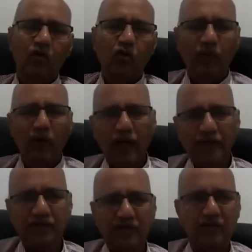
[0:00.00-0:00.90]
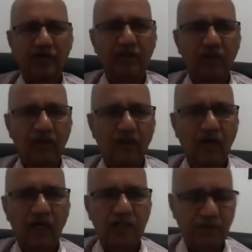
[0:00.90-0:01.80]
whom I treat
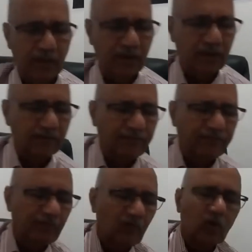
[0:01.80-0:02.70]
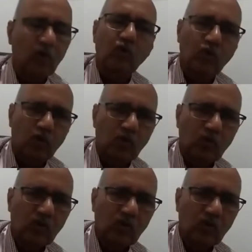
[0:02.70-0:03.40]
as my guru.